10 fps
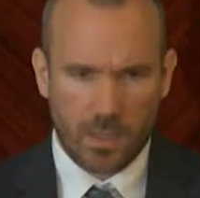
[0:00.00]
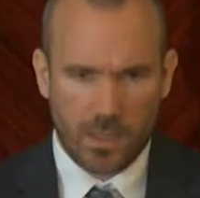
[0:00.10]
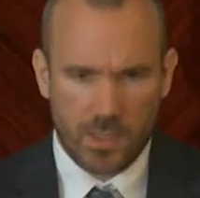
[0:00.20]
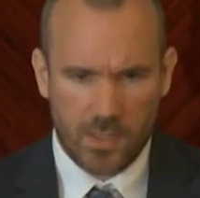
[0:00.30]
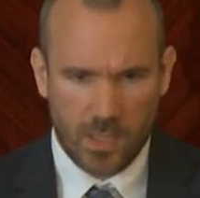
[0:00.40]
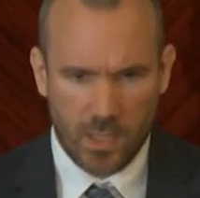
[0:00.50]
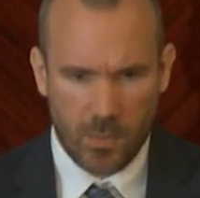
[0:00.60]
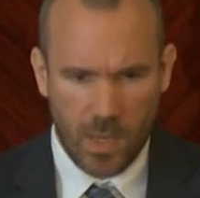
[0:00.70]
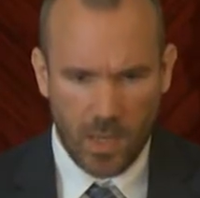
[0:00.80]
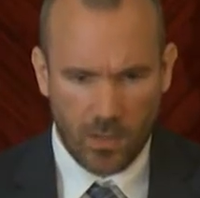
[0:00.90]
just think
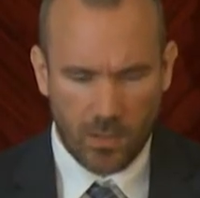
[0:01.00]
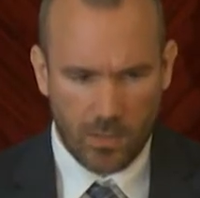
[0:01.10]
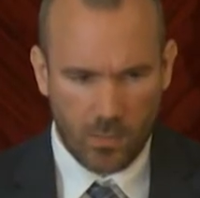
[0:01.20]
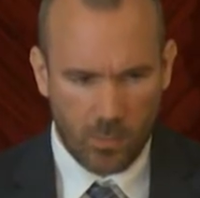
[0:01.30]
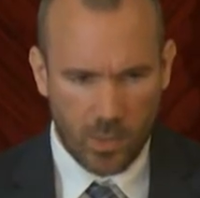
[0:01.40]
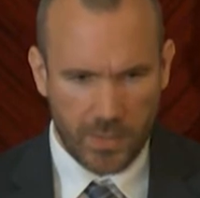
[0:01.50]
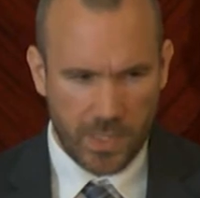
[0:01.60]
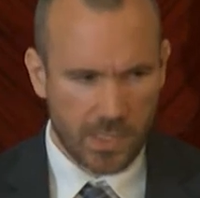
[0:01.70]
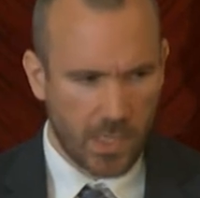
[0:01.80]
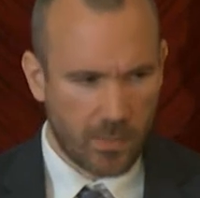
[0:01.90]
about what
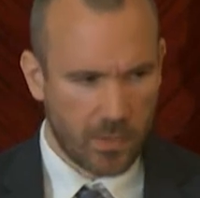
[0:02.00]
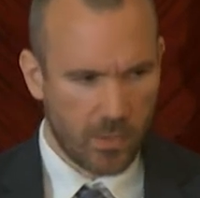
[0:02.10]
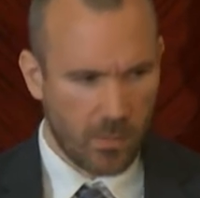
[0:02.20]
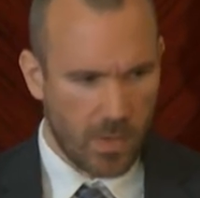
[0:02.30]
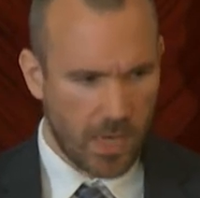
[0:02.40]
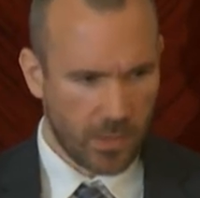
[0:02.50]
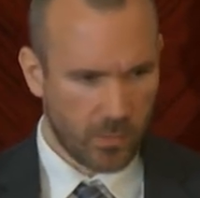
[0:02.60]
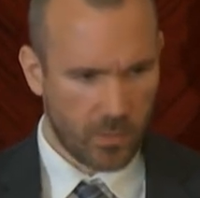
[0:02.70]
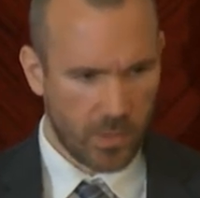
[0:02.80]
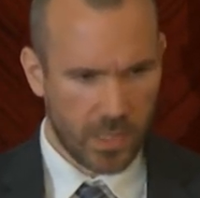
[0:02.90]
does come to your mind
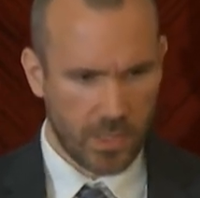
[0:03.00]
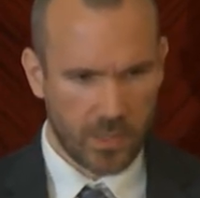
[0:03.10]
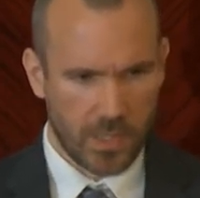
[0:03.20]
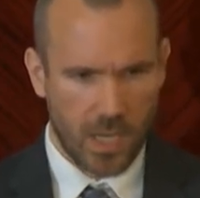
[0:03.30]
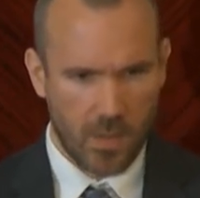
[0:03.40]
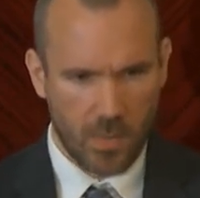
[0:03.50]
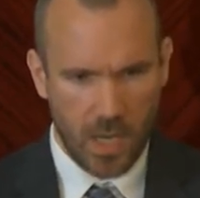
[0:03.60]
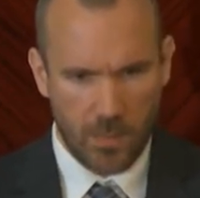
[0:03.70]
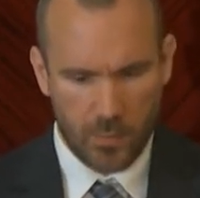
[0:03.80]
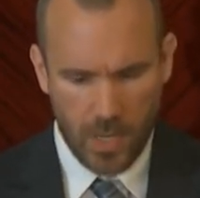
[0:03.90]
when you hear the term
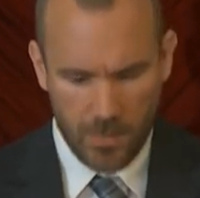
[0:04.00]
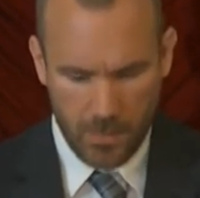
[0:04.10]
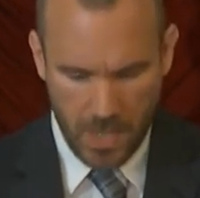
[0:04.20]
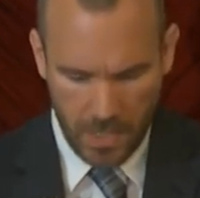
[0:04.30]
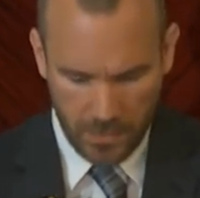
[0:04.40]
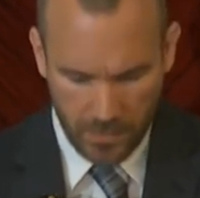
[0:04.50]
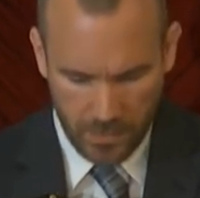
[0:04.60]
upright man,